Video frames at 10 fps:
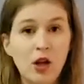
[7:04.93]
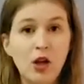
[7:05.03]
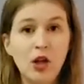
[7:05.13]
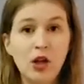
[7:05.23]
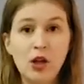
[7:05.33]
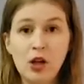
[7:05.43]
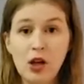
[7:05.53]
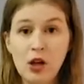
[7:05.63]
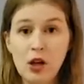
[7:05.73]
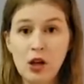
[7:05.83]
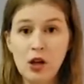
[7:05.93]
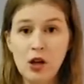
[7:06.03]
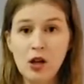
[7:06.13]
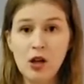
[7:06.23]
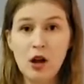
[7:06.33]
E,
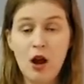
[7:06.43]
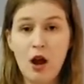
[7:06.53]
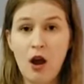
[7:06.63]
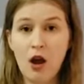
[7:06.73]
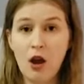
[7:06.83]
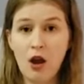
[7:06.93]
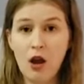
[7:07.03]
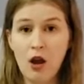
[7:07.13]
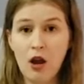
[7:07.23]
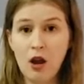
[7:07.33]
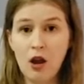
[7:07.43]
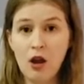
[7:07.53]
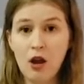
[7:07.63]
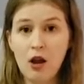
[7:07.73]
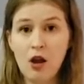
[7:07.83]
A,
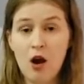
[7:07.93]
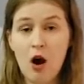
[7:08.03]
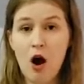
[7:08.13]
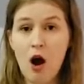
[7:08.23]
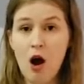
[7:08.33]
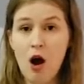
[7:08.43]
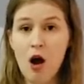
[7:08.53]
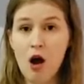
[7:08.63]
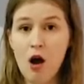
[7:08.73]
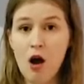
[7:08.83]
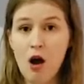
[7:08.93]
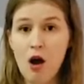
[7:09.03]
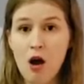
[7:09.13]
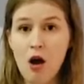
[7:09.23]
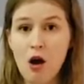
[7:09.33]

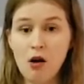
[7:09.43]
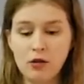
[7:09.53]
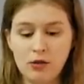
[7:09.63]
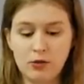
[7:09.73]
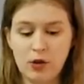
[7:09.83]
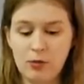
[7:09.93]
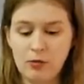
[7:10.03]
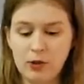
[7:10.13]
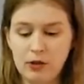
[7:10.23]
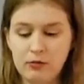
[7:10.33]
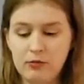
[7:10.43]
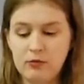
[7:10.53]
ah. Let's do a couple more.